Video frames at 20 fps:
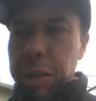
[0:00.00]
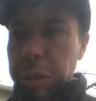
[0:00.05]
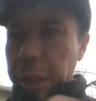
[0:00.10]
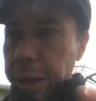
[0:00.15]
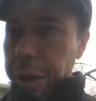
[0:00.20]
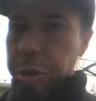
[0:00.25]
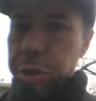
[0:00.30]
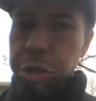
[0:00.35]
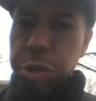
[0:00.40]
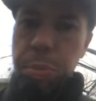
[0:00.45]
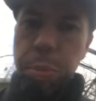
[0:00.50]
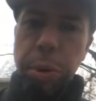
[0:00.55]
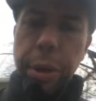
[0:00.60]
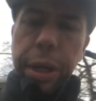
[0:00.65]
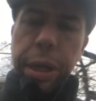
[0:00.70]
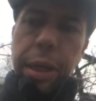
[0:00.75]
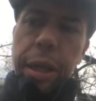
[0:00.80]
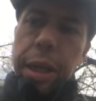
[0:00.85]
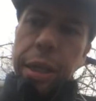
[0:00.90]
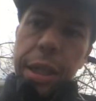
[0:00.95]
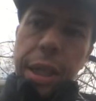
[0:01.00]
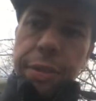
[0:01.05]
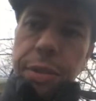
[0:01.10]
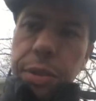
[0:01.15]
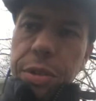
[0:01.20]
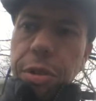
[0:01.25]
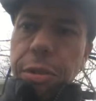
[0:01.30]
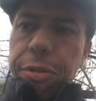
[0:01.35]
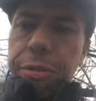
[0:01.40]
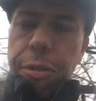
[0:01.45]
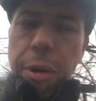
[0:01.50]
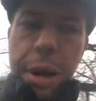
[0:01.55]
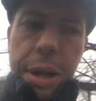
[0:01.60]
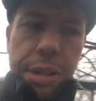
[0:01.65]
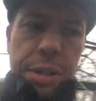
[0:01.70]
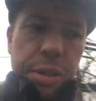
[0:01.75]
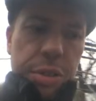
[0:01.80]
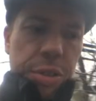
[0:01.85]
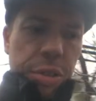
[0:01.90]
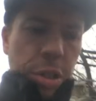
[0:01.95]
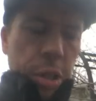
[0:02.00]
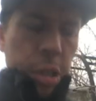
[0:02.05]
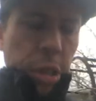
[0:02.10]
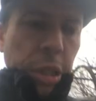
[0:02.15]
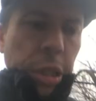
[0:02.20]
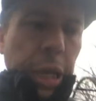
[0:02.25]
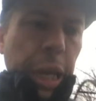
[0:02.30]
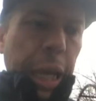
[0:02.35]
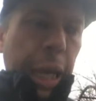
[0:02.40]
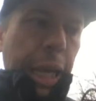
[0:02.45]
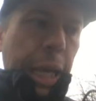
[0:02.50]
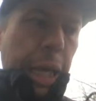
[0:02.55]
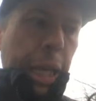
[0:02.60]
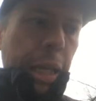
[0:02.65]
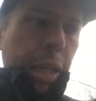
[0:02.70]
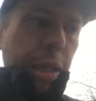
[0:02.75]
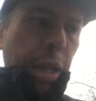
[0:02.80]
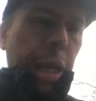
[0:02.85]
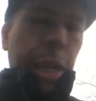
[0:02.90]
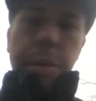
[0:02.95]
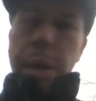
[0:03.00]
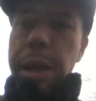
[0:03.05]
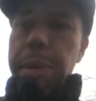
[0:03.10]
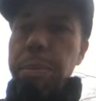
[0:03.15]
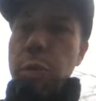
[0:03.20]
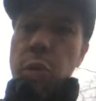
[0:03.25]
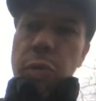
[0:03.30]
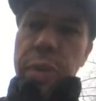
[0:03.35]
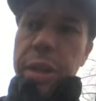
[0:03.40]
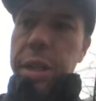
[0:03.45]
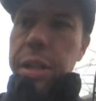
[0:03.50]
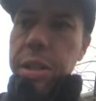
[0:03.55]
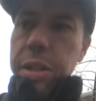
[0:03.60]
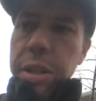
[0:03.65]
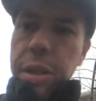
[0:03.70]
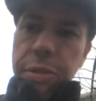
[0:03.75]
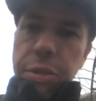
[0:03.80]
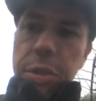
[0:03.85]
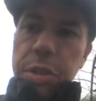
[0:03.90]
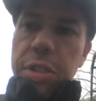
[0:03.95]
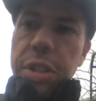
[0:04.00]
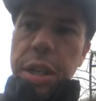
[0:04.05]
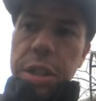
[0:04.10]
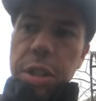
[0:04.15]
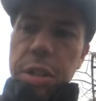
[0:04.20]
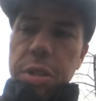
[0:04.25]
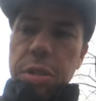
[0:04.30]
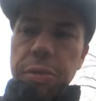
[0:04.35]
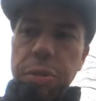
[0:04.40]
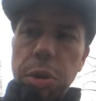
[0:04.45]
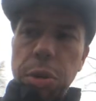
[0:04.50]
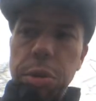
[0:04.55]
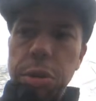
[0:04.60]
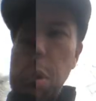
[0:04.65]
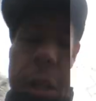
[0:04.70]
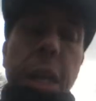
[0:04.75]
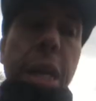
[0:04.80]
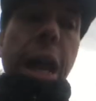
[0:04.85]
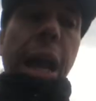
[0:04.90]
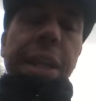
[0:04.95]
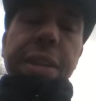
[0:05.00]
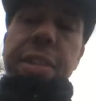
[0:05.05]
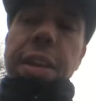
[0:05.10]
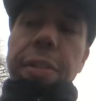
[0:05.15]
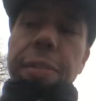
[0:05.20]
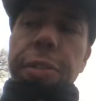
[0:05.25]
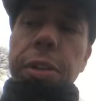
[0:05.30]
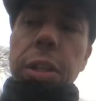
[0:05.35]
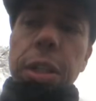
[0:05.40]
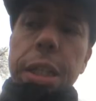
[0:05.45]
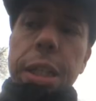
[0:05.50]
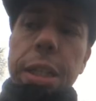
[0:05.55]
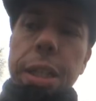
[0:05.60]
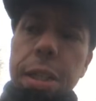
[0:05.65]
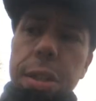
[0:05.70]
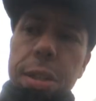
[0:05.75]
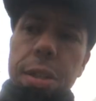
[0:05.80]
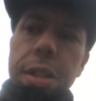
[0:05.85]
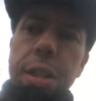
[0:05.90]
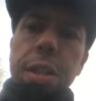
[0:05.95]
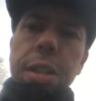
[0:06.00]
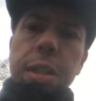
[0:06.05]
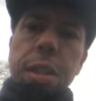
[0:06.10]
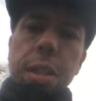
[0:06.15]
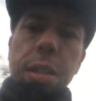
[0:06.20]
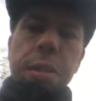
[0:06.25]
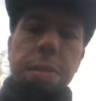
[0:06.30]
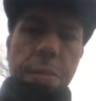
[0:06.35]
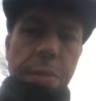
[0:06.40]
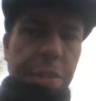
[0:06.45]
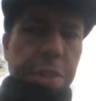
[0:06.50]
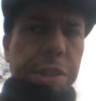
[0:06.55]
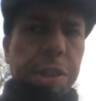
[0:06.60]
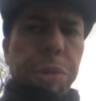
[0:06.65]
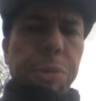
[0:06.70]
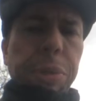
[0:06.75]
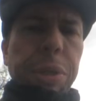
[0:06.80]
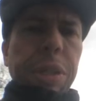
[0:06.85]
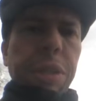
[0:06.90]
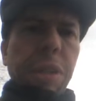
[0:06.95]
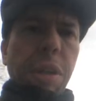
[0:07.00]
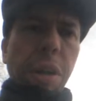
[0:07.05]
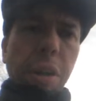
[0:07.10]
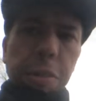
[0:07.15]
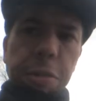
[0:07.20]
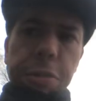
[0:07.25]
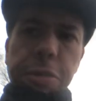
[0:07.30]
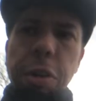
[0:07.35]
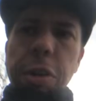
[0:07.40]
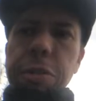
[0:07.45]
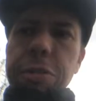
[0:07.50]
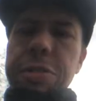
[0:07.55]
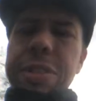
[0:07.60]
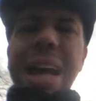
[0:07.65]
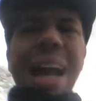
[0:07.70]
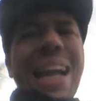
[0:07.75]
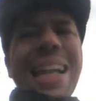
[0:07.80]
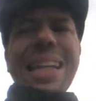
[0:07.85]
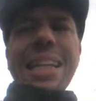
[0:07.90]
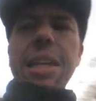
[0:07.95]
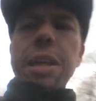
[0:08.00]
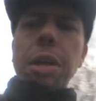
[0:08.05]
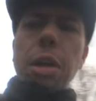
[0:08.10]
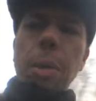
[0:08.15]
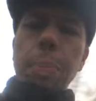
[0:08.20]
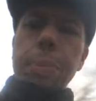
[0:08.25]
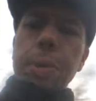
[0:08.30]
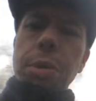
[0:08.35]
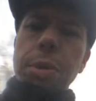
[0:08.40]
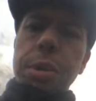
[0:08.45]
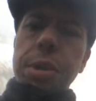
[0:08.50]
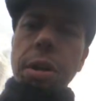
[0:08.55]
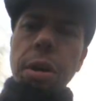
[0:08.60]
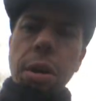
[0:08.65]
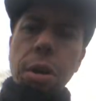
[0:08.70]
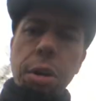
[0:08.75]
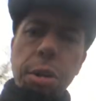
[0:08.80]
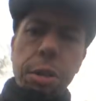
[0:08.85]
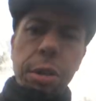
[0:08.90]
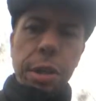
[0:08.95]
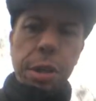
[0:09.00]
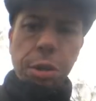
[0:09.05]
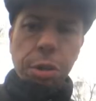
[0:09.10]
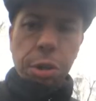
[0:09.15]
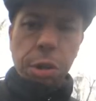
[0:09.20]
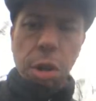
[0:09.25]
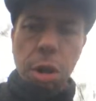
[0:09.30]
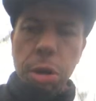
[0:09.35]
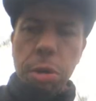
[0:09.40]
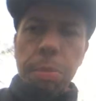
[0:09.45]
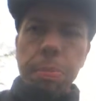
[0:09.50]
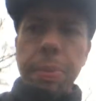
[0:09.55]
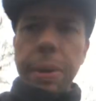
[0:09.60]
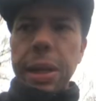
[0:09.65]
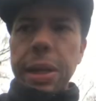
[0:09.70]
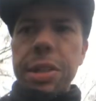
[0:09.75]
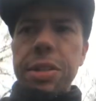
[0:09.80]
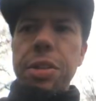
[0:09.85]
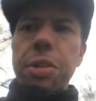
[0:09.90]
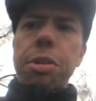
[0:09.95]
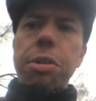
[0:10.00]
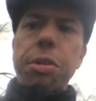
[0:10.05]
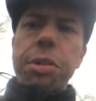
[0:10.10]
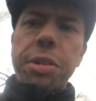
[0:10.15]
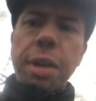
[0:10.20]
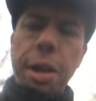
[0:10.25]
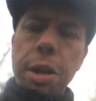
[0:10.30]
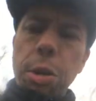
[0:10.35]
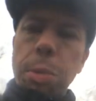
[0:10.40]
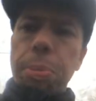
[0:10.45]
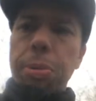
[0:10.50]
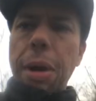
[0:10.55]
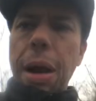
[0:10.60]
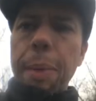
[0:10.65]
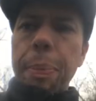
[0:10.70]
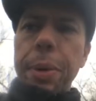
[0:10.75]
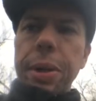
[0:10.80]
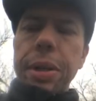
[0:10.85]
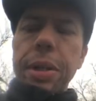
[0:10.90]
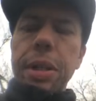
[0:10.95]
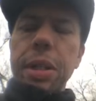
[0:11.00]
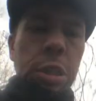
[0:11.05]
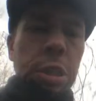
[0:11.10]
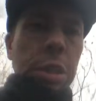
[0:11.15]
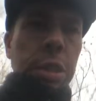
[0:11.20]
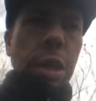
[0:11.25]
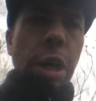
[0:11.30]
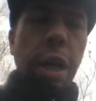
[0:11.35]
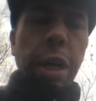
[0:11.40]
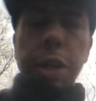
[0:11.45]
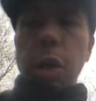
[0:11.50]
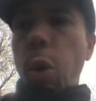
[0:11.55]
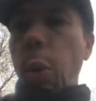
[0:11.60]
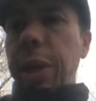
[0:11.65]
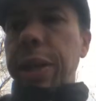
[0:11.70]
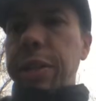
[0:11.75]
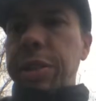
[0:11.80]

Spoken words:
later spring and give it to friends and move it into different sections of your yard. I definitely get the theory of tidying up your yard and your garden beds and your entire property going